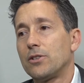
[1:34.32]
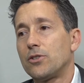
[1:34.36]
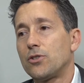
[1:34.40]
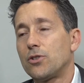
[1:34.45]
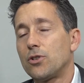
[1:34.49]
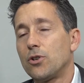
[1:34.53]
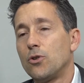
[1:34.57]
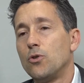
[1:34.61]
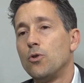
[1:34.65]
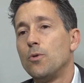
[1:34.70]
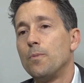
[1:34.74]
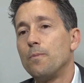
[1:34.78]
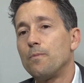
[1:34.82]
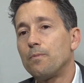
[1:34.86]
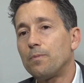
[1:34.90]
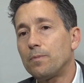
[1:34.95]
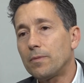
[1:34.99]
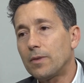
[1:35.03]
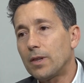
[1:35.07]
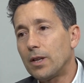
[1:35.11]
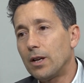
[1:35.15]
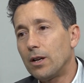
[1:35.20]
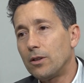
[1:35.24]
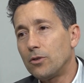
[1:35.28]
so
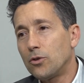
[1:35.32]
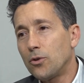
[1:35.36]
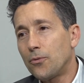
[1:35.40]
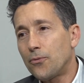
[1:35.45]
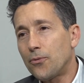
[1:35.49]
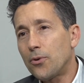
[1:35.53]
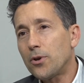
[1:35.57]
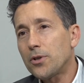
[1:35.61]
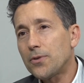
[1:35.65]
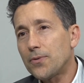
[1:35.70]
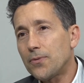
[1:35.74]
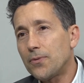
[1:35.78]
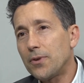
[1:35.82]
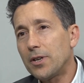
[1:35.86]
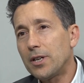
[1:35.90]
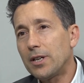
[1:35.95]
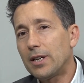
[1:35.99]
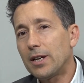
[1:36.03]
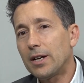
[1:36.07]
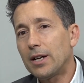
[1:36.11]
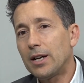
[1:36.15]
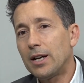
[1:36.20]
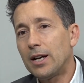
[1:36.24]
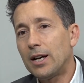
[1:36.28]
the first thing
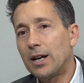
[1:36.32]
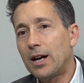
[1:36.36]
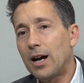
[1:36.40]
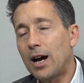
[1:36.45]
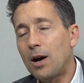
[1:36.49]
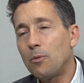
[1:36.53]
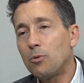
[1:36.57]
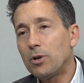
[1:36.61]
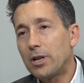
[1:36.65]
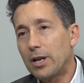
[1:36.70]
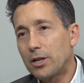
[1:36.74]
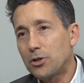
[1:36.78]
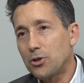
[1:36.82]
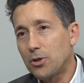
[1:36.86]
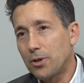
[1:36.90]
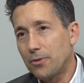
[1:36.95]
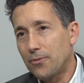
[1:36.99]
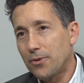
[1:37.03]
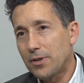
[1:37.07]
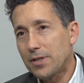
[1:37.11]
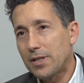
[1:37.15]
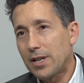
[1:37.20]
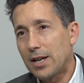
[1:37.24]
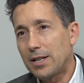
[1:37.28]
I would like to
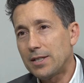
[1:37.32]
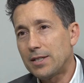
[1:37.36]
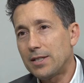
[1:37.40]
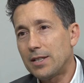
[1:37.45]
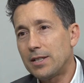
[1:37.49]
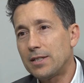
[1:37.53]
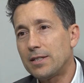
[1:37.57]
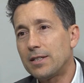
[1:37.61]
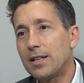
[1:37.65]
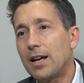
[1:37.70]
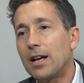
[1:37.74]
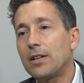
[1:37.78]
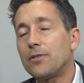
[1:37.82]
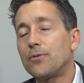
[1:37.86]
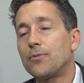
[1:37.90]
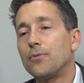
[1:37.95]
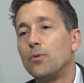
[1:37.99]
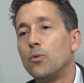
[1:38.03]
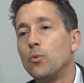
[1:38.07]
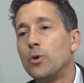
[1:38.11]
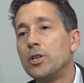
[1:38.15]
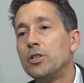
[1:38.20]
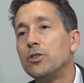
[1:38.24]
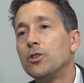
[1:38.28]
emphasize is that
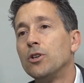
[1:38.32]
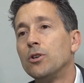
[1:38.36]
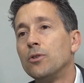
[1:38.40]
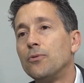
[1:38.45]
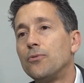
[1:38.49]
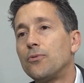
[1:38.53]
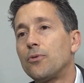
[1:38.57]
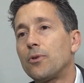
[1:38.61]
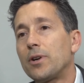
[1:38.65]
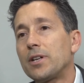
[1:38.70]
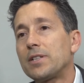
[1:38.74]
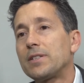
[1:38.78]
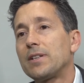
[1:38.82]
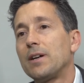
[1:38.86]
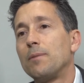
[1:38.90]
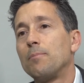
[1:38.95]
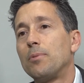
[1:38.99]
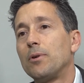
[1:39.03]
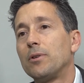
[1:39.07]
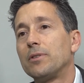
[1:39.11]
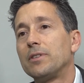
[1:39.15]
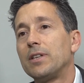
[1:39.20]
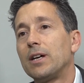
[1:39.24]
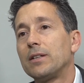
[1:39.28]
we know, for
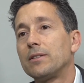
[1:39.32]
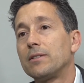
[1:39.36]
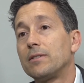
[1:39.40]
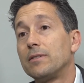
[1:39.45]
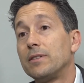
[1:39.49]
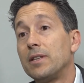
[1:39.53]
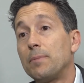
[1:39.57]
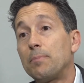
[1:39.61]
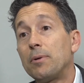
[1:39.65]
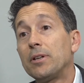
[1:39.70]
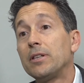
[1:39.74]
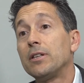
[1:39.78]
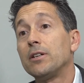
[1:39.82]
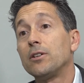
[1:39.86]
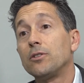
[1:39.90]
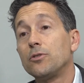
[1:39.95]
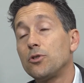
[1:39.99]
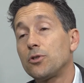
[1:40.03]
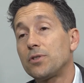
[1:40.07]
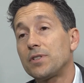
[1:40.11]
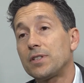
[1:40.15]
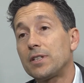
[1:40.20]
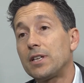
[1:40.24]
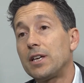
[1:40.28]
example, that depending on
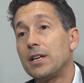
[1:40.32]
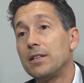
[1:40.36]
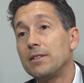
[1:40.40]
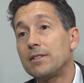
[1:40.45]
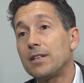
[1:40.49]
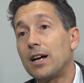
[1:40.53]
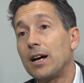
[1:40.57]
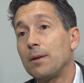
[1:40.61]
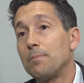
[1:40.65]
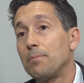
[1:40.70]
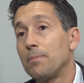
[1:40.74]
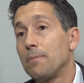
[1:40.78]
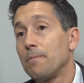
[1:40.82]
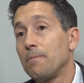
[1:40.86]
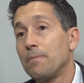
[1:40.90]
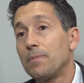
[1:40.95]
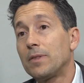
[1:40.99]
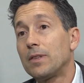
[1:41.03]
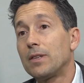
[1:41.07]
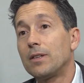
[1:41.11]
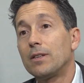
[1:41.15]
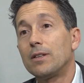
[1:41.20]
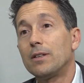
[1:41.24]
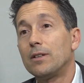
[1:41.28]
your skin type,
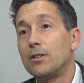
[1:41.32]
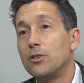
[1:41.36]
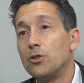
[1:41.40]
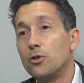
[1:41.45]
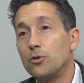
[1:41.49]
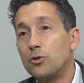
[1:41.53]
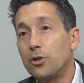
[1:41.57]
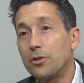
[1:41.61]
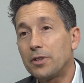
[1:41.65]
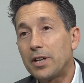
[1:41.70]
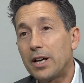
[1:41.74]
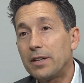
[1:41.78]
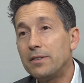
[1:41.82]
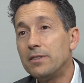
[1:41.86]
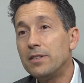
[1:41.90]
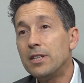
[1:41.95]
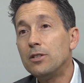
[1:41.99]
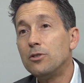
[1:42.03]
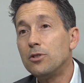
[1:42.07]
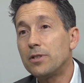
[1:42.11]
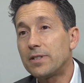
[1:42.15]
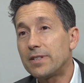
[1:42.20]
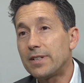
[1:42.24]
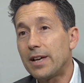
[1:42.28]
you don't
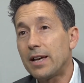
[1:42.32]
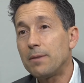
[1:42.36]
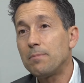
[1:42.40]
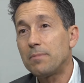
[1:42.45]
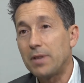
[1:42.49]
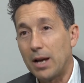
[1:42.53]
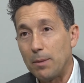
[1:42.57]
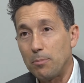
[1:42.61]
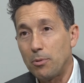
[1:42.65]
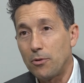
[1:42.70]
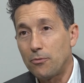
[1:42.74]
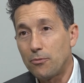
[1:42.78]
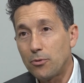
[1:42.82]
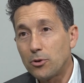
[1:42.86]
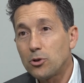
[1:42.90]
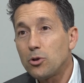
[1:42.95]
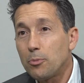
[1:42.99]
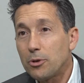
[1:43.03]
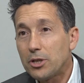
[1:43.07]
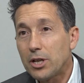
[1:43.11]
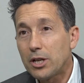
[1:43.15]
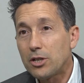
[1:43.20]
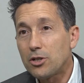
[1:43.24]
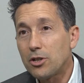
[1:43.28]
need the same type of
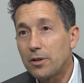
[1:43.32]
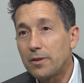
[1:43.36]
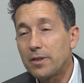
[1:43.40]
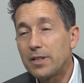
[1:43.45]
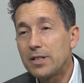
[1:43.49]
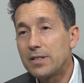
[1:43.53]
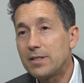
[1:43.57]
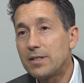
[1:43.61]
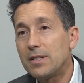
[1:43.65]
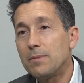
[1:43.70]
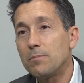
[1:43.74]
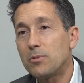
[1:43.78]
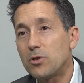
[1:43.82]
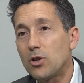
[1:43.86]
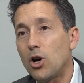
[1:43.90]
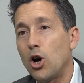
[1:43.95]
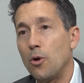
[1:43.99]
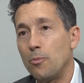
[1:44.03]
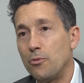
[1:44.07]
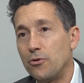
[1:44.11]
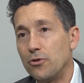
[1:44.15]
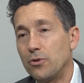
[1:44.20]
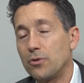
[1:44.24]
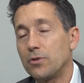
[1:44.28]
photoprotection. This seems
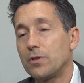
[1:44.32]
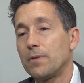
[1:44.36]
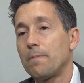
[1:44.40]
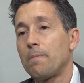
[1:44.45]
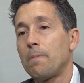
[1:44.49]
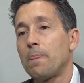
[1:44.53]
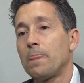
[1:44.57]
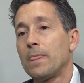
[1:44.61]
obvious.